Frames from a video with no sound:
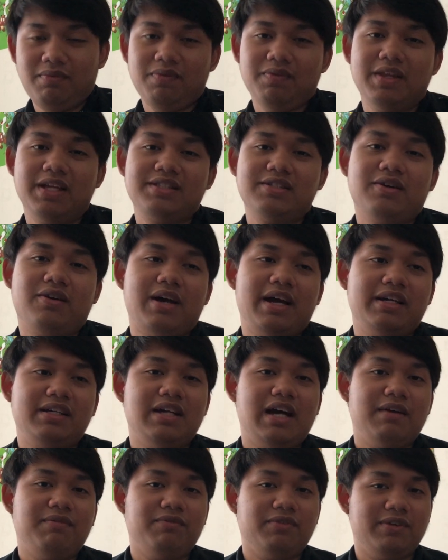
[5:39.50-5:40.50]
that's all I
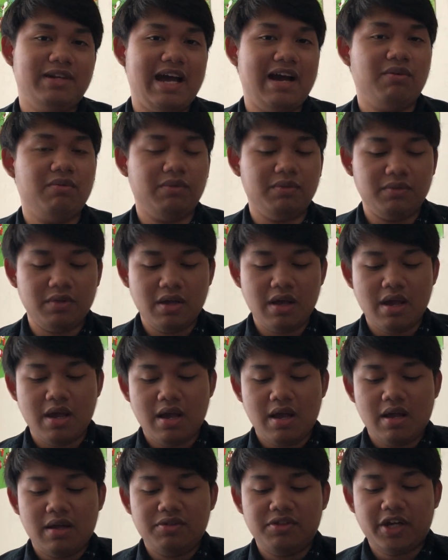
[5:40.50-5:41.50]
got for that one.
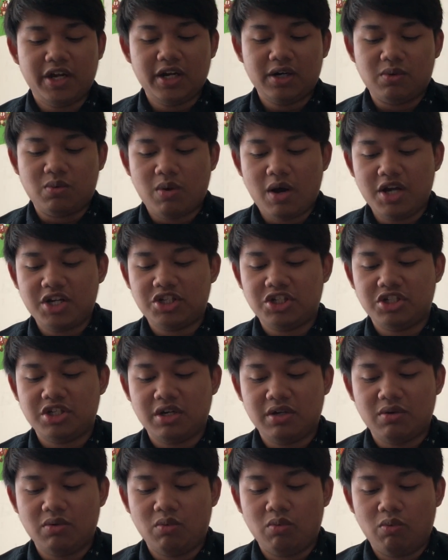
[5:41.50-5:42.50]
Another
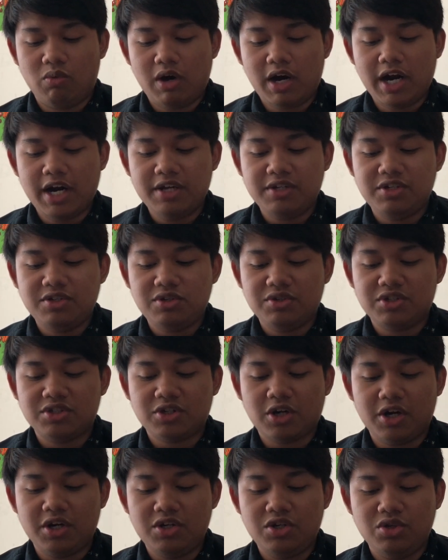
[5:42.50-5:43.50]
question: Why did you
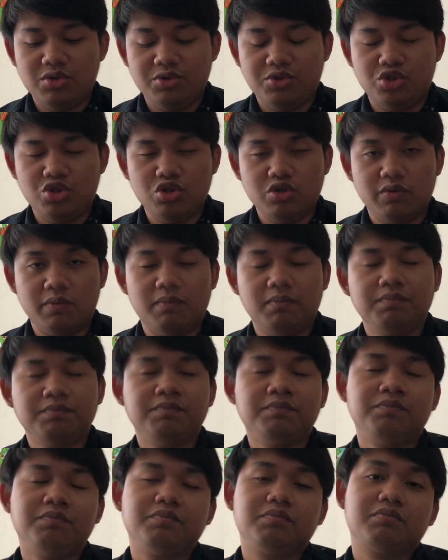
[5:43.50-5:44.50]
start YouTube?
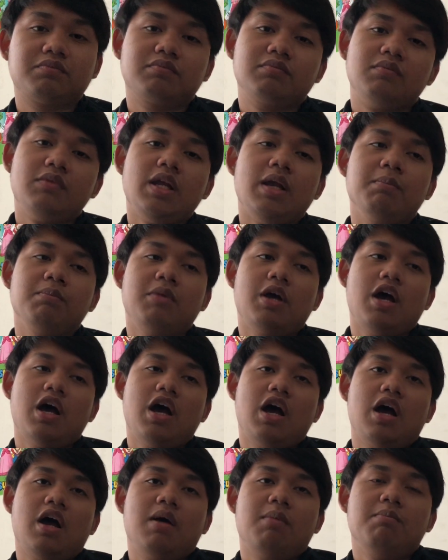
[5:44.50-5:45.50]

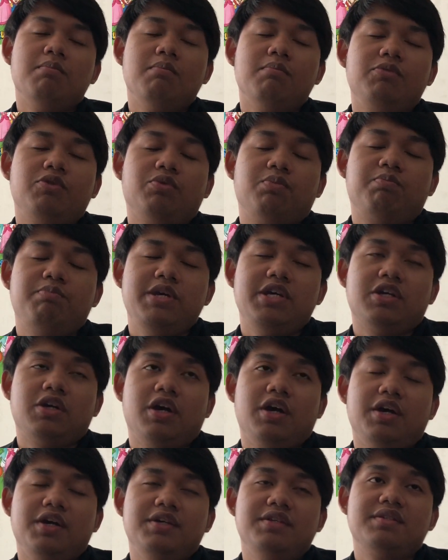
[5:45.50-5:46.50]
Um,
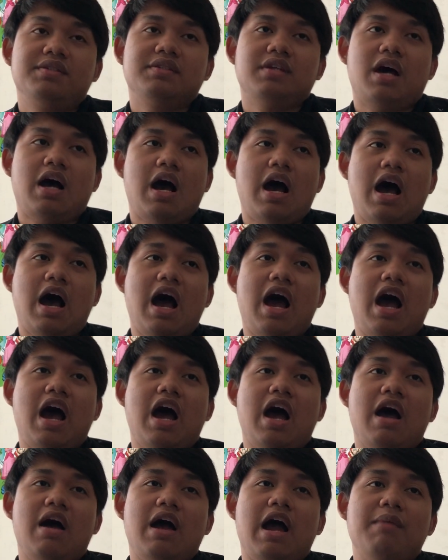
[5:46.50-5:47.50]
because
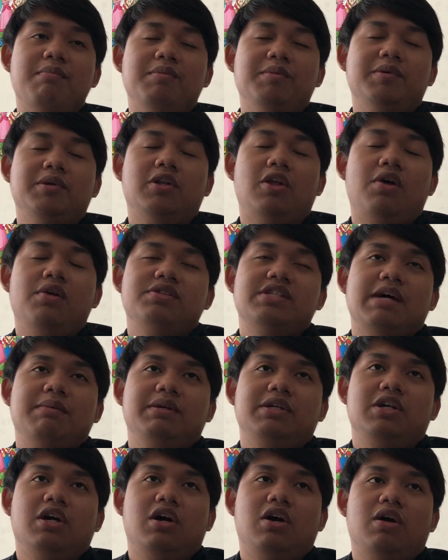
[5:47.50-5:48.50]
uh, I remember a long time
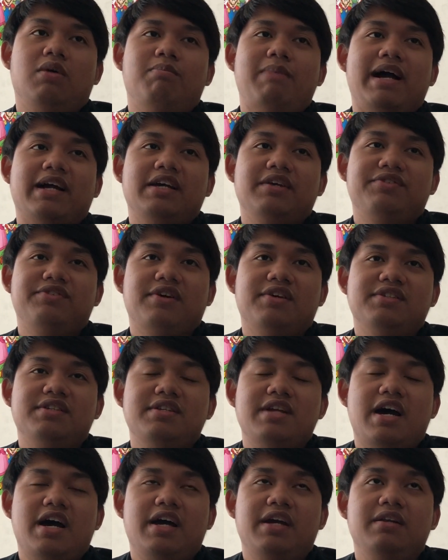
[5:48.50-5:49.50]
ago, back in
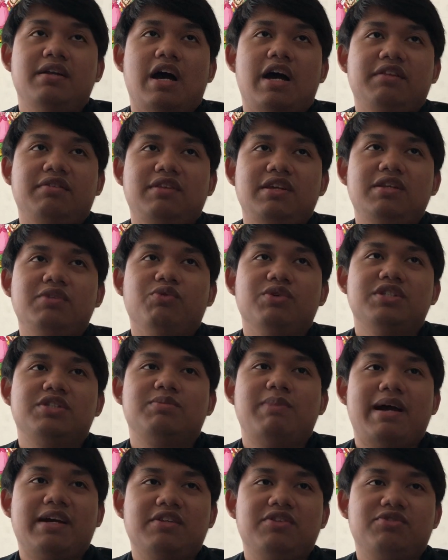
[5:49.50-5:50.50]
2009. I think it was
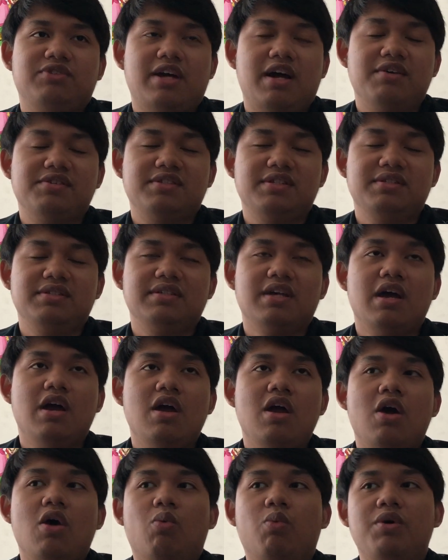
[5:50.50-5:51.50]
back in 2000s
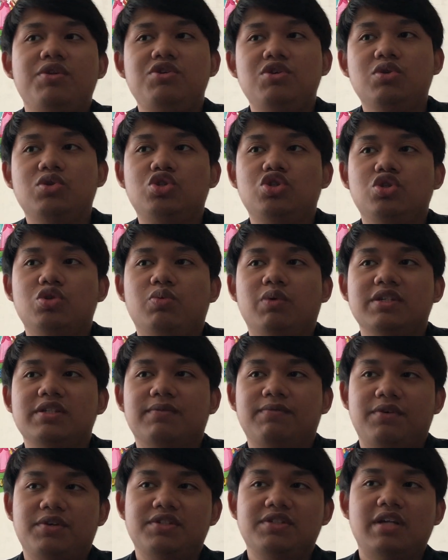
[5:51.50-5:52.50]
when YouTube was the
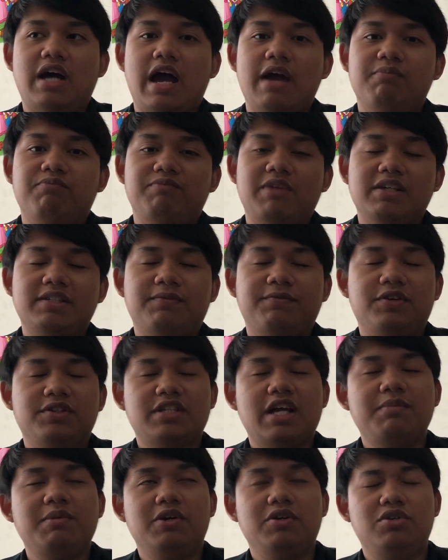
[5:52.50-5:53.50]
first. time. that's the first
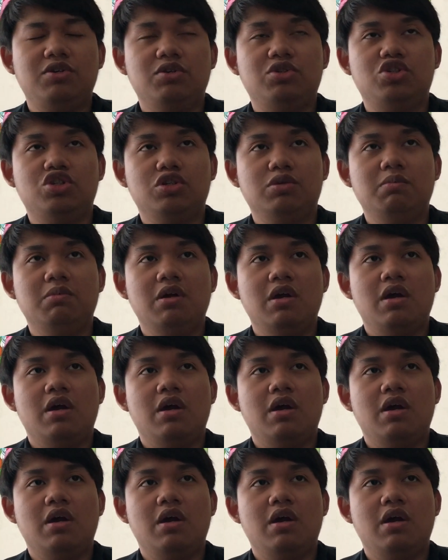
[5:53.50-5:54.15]
time here YouTube